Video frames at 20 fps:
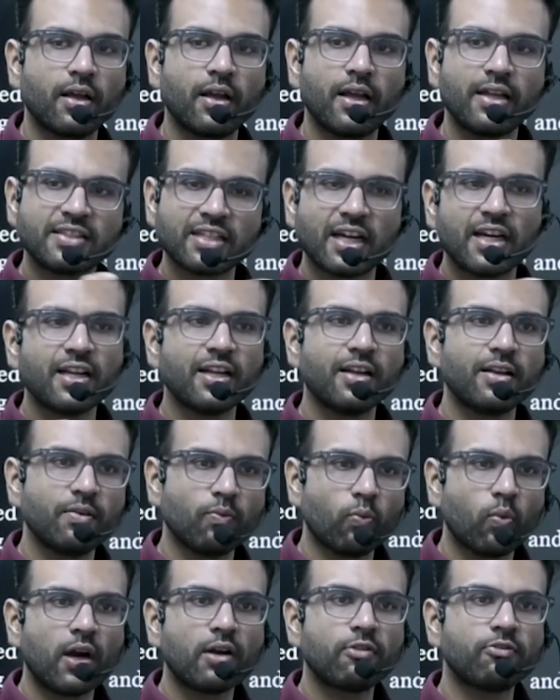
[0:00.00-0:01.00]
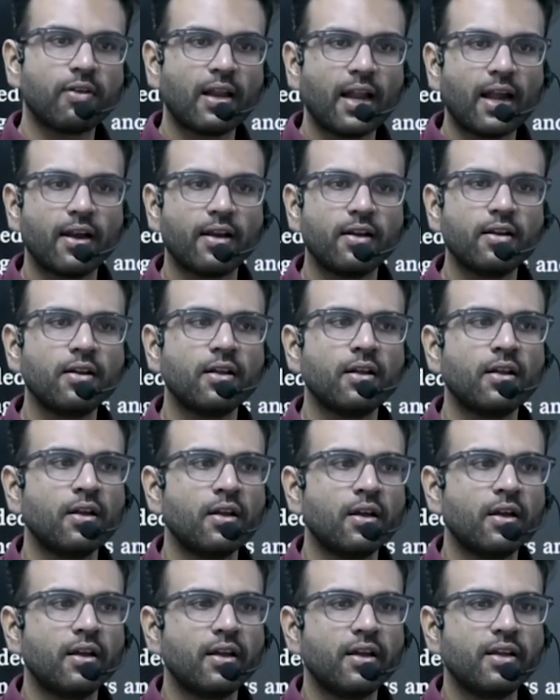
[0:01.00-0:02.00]
a certain Waqf land
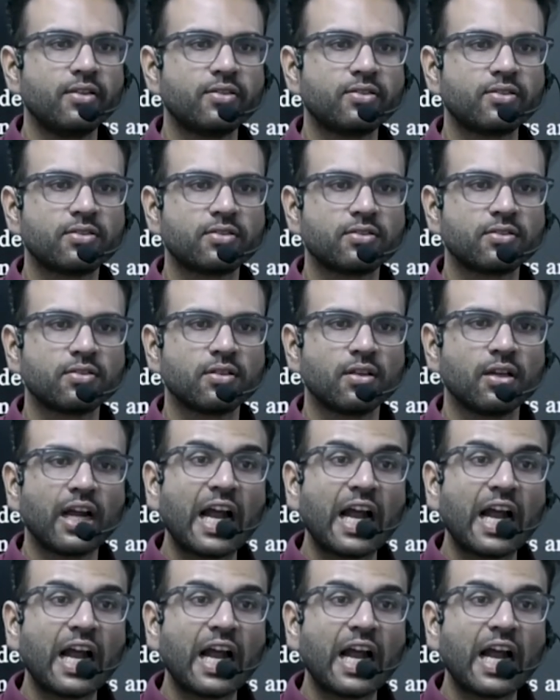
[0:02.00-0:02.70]
is